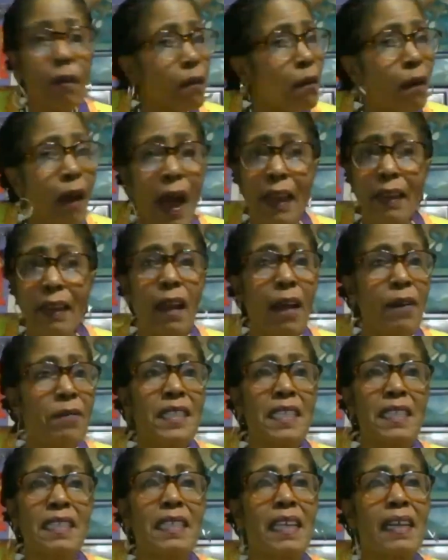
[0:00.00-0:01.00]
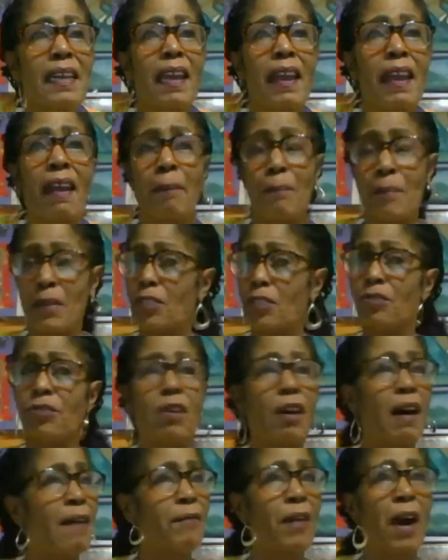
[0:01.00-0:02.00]
I'd love to sit here, but
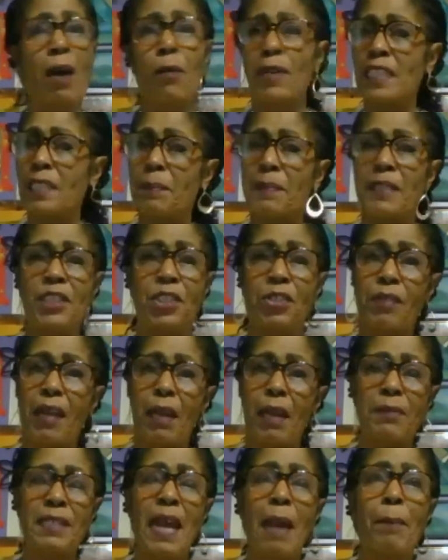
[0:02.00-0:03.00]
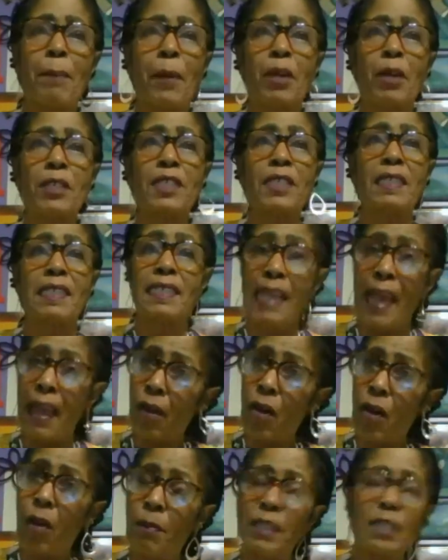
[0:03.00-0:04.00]
I've always been a straight up type person.
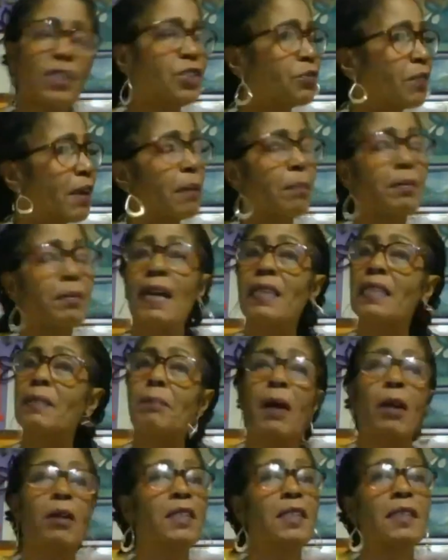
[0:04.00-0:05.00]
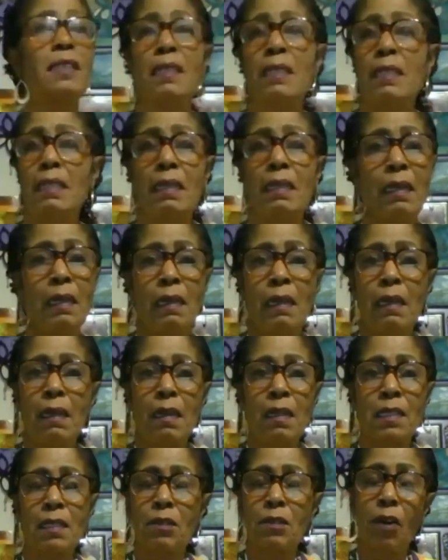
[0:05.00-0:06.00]
Sangoma, straight up type person.
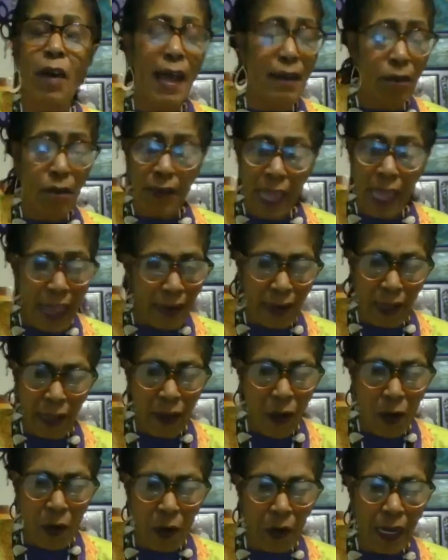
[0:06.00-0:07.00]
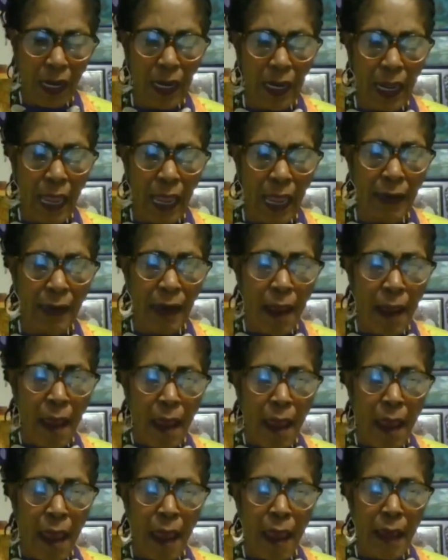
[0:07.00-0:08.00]
So I don't candy code it,
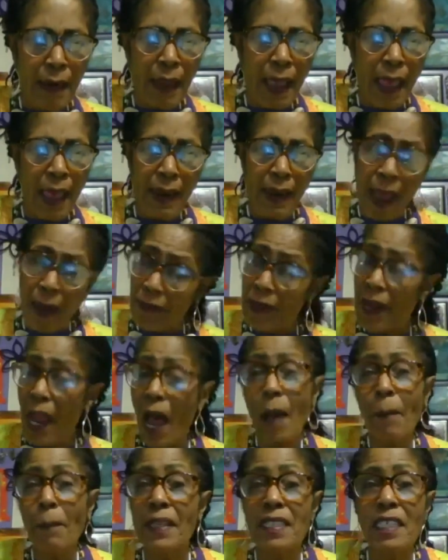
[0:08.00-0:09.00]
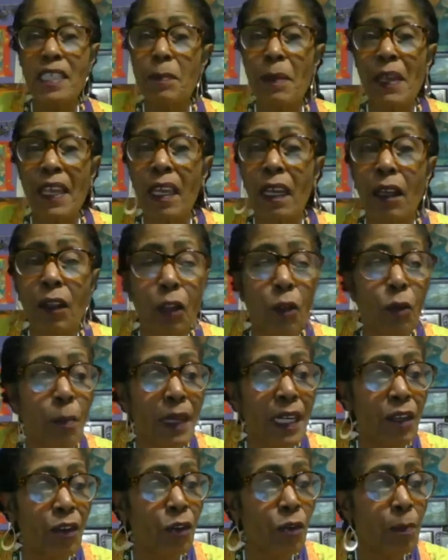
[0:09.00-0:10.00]
and I've not been speaking gloom
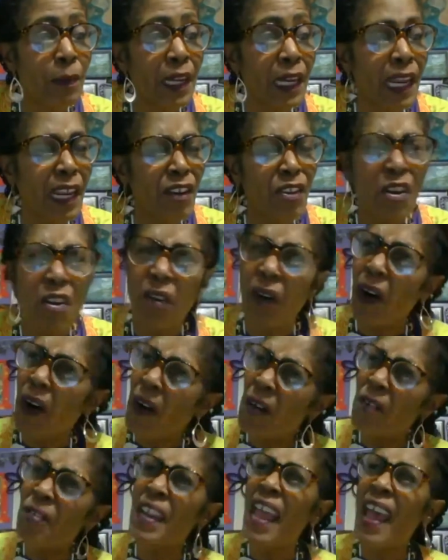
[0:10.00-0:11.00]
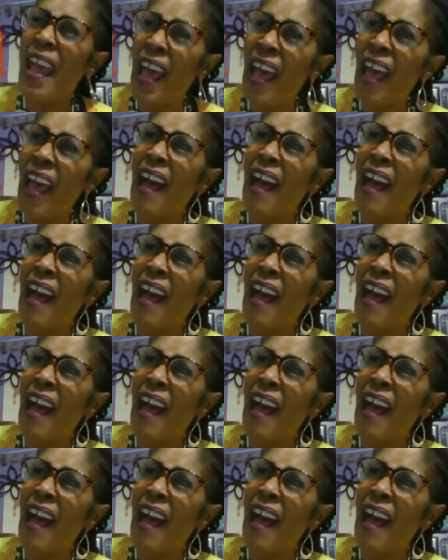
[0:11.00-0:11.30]
and doom. And then you go, oh yeah,